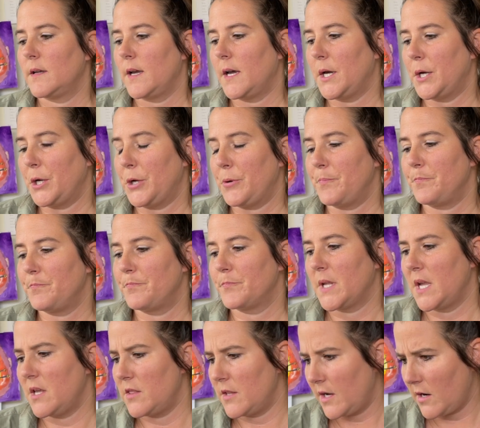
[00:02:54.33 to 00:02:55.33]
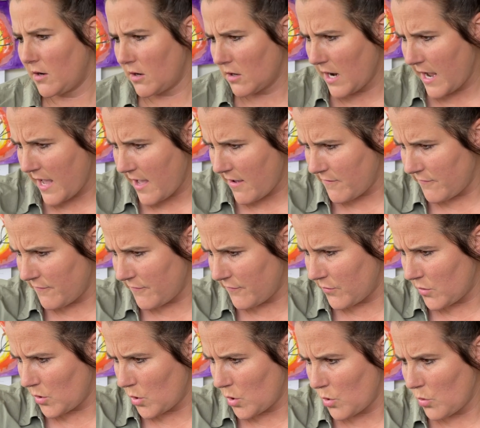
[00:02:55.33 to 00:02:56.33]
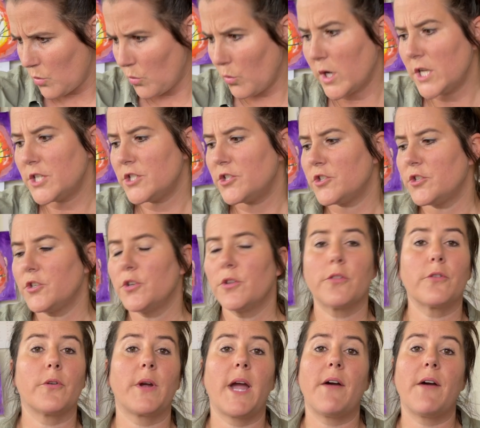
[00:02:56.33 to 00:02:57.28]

And I have 1, 2, 3.